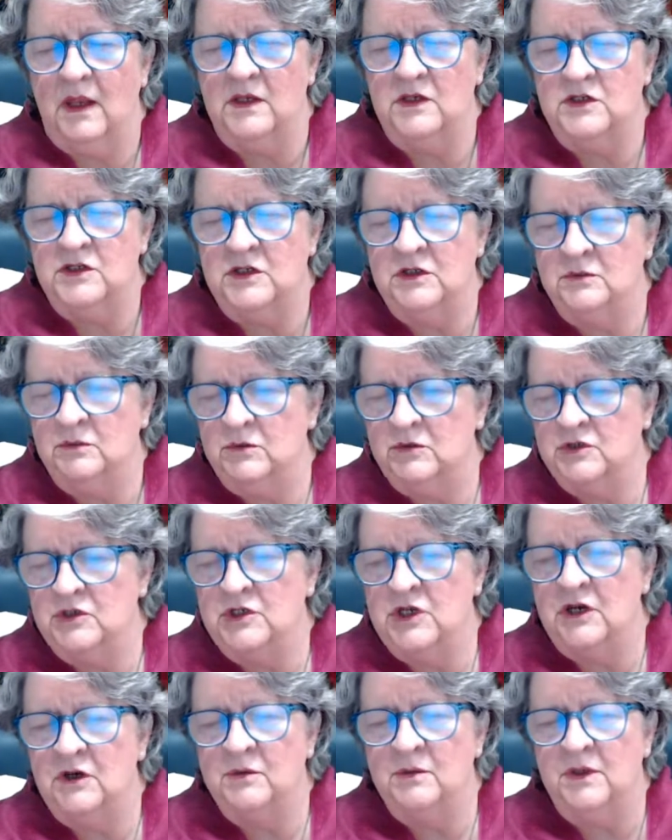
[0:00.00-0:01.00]
And she will
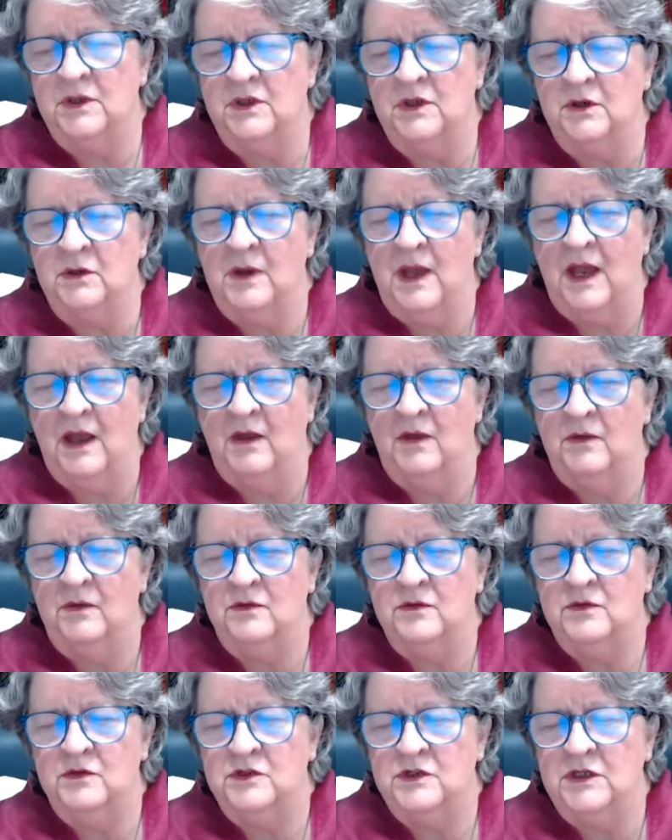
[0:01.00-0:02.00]
share with you how
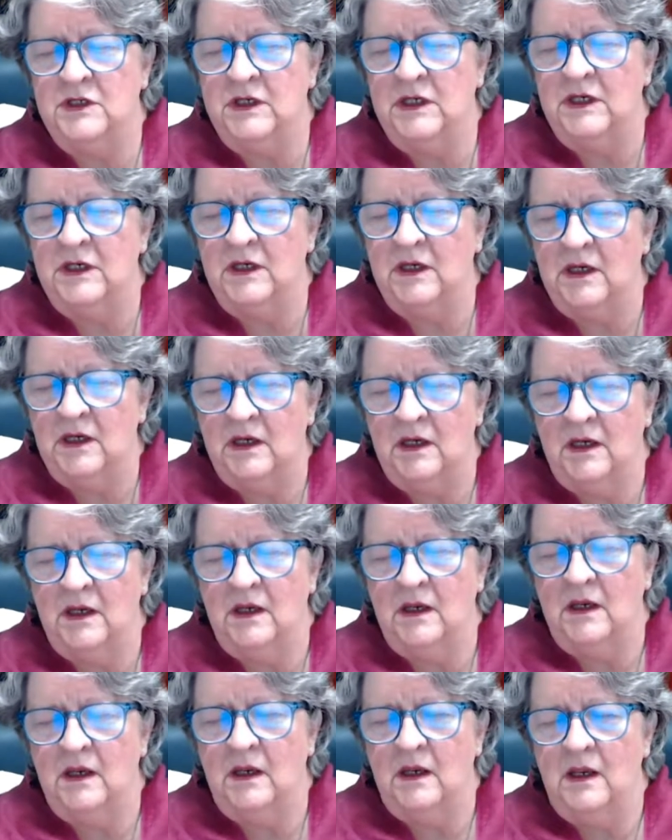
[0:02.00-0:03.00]
she
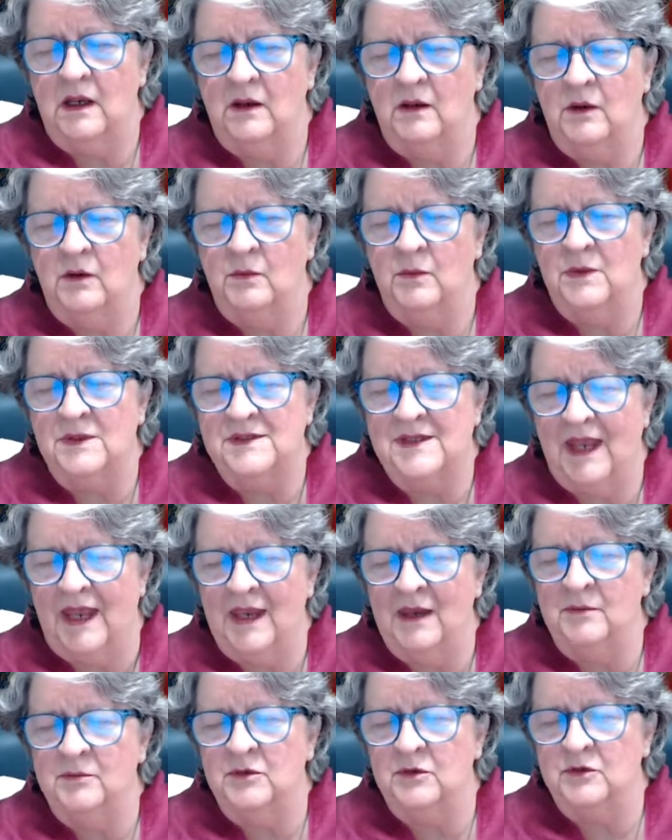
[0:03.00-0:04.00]
was
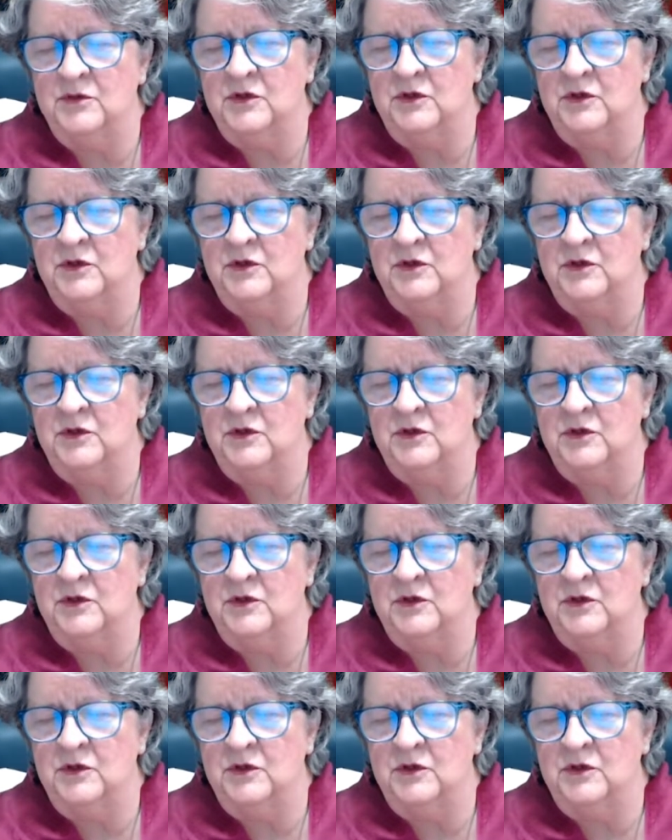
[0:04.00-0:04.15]
able